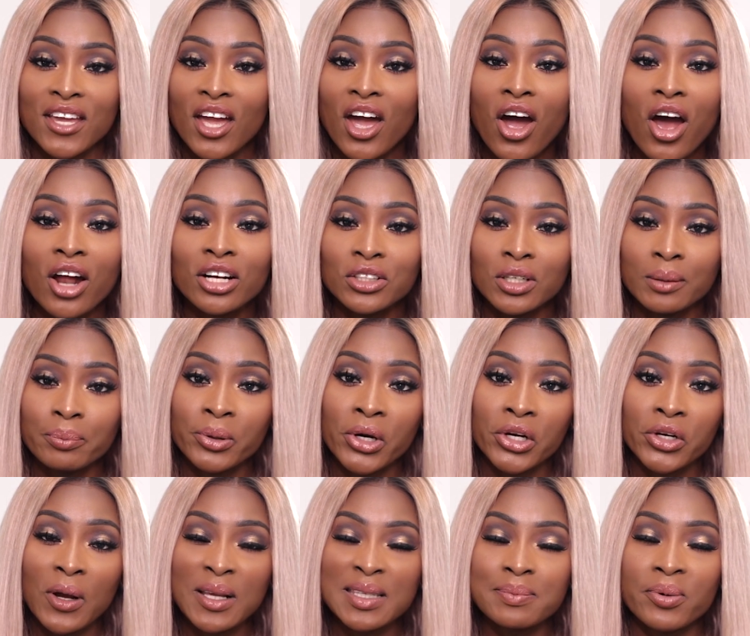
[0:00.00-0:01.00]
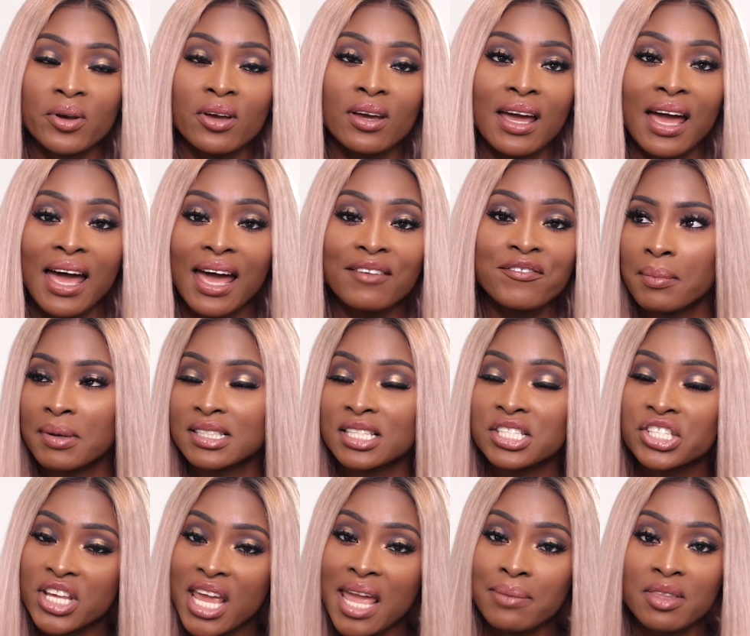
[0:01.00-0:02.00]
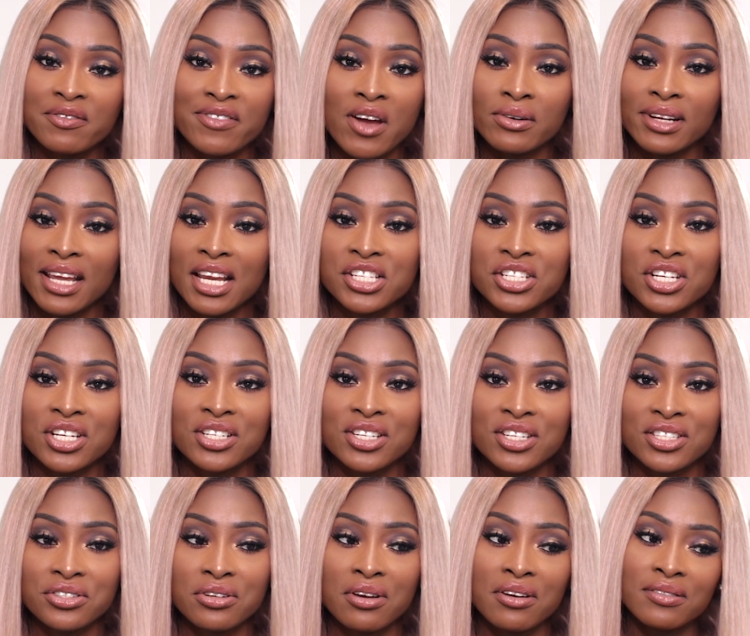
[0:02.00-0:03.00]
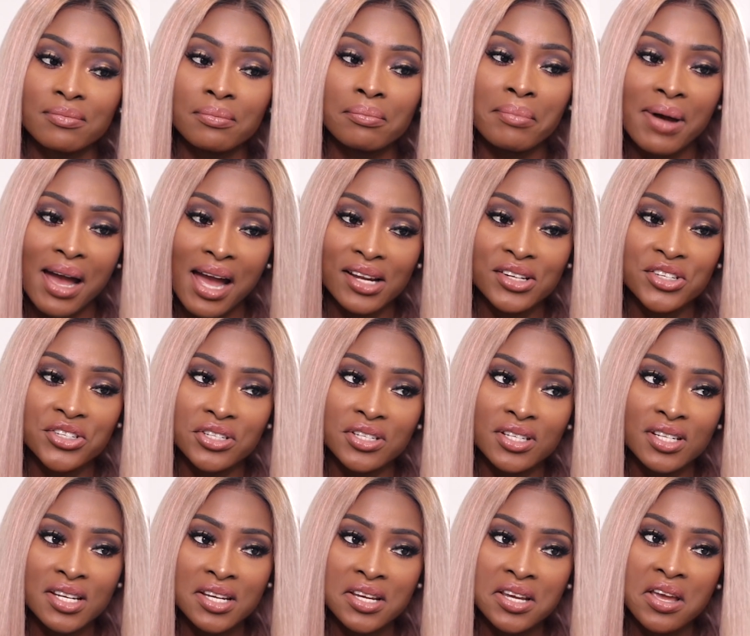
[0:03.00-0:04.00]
They are good products but it's a shame the foundation does not match